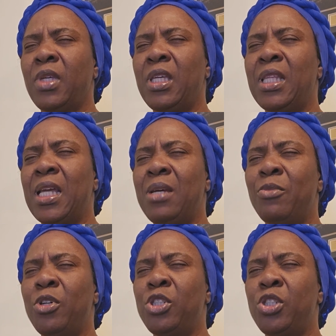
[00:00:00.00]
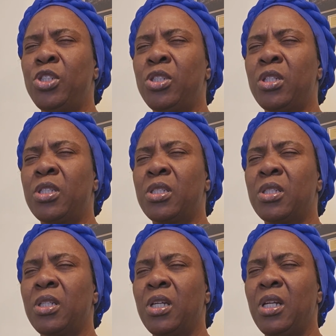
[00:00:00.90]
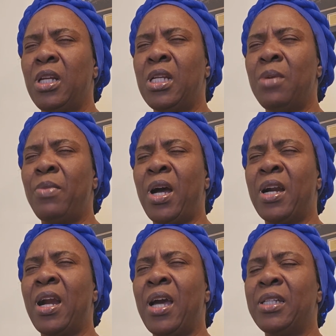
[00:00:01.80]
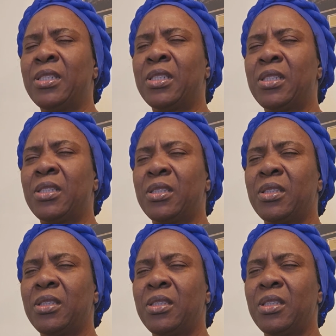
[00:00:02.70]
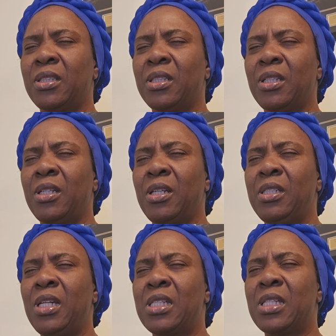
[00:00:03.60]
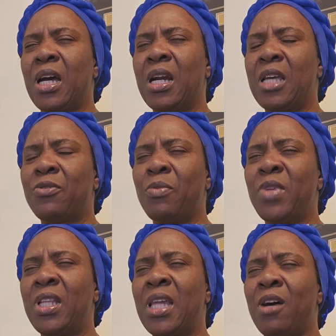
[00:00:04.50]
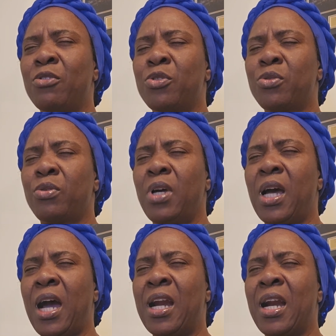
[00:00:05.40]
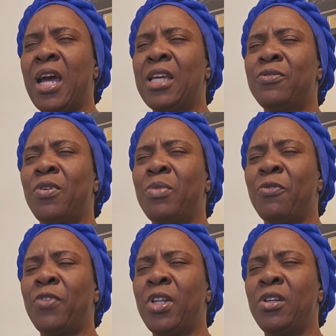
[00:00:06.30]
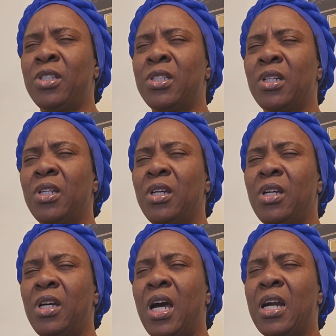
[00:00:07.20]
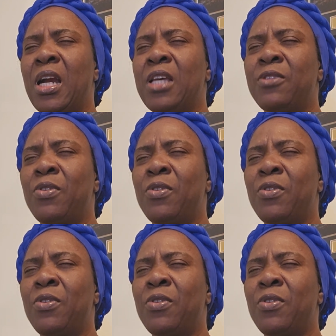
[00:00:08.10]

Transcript: in the name of Jesus. Let them arise. Yes, arise from their doubt. Arise from the failures. Arise